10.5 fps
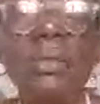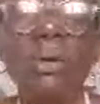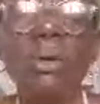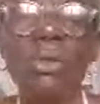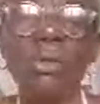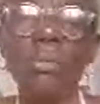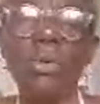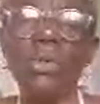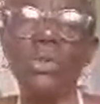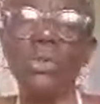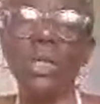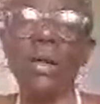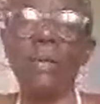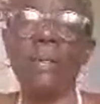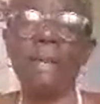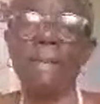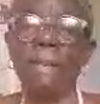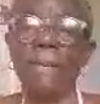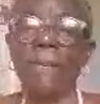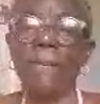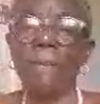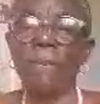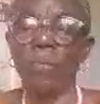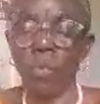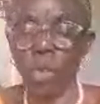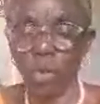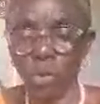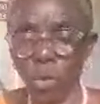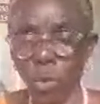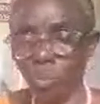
on your blood sugar. So,